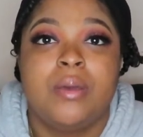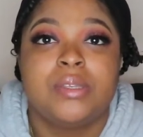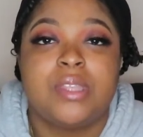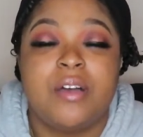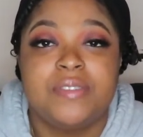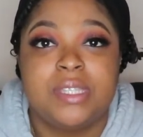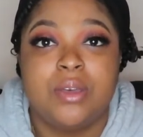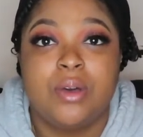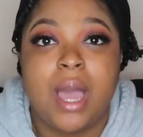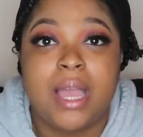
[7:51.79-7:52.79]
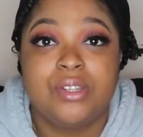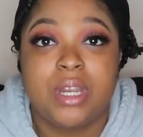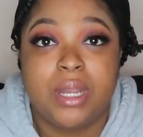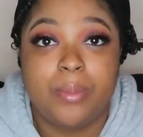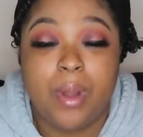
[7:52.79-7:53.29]
Soft Silk
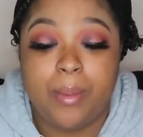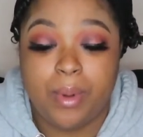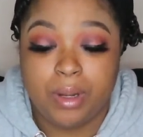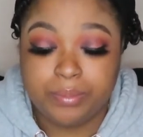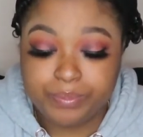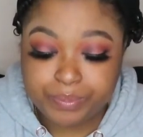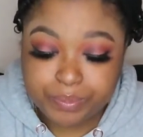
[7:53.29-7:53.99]
Hydrating Primer.